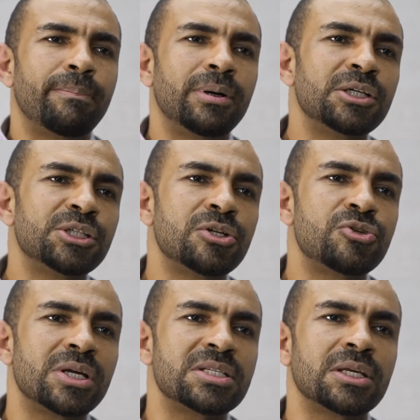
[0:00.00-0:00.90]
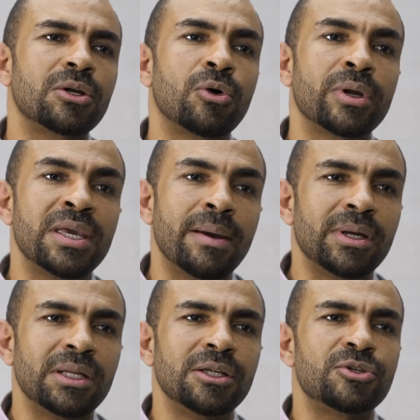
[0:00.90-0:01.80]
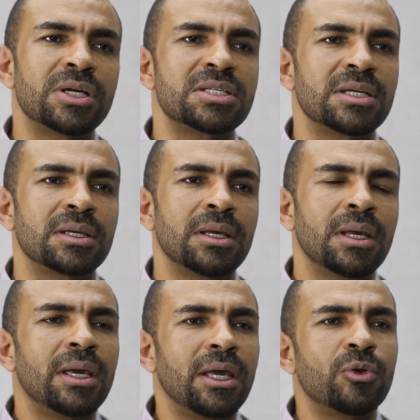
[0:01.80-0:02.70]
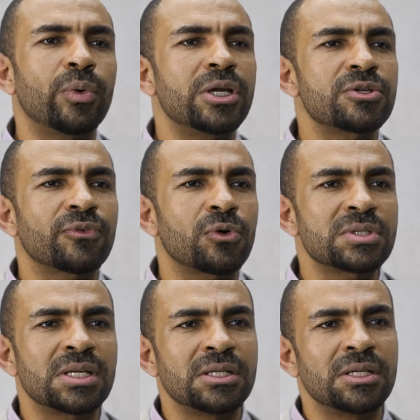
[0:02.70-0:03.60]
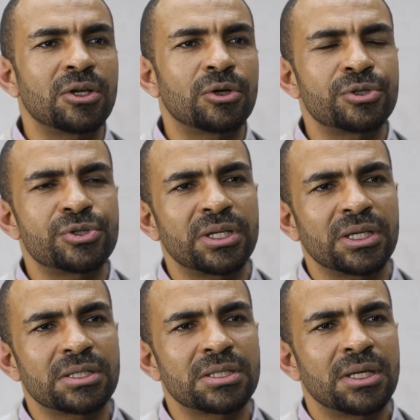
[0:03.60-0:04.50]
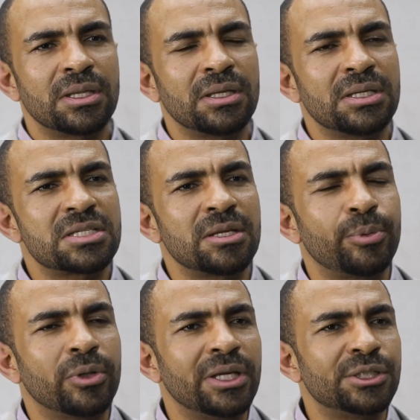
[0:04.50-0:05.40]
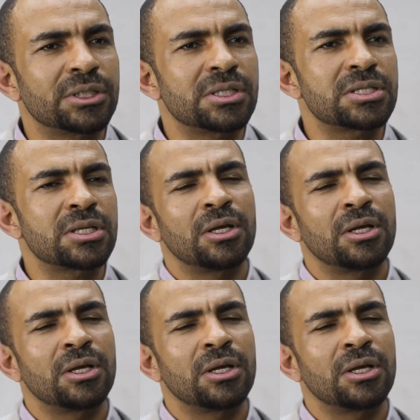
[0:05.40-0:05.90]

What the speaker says: Persian dressing or Yemeni dressing in of course, that didn't contradict the stipulations